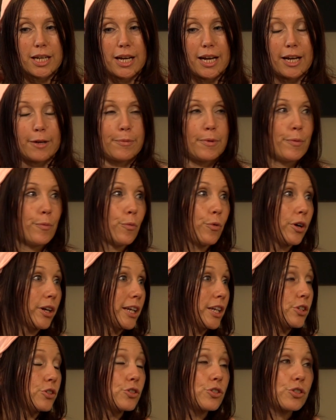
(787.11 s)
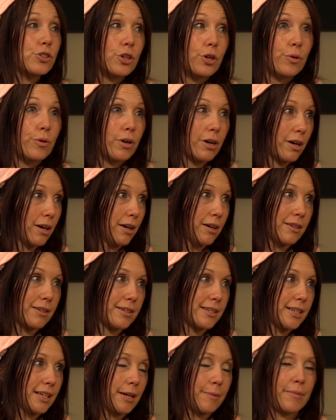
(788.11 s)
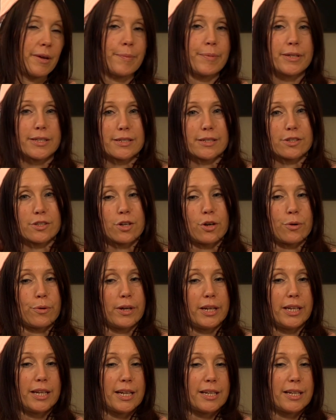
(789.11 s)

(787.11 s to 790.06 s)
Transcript: I'd been working so hard to get my business going,